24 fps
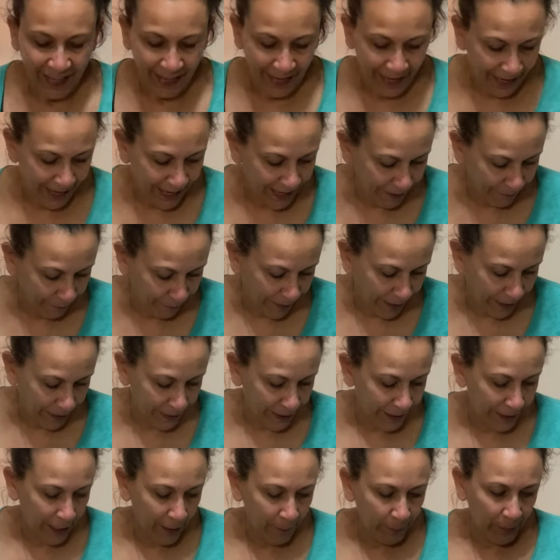I found a
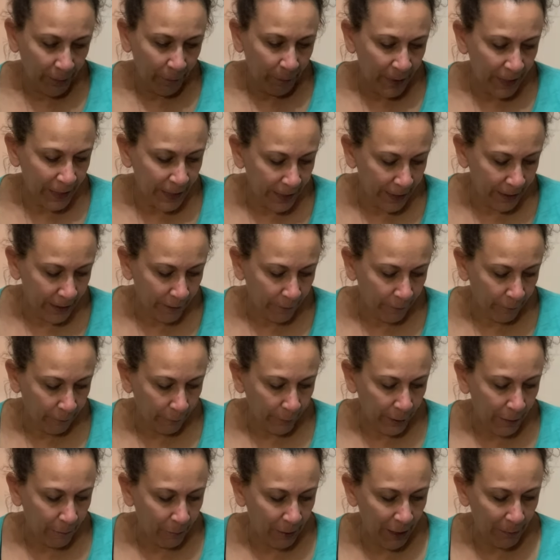couple of pieces of
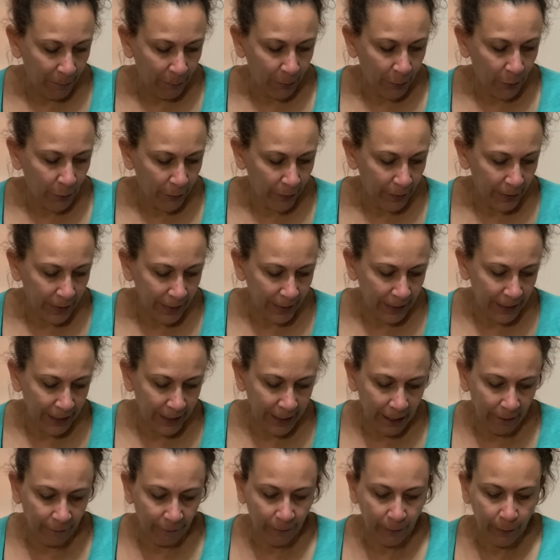Free People. This is
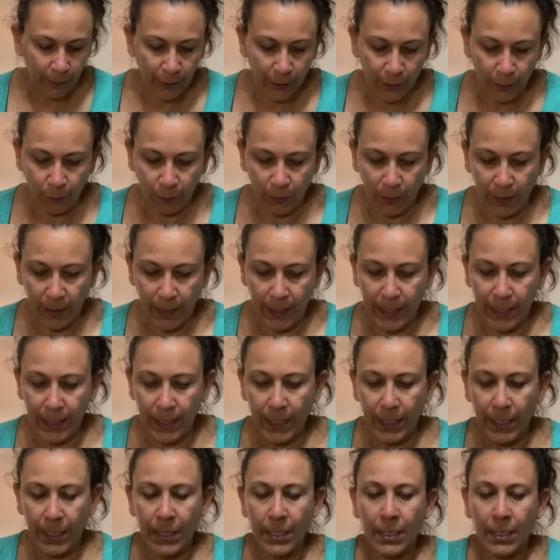the first one.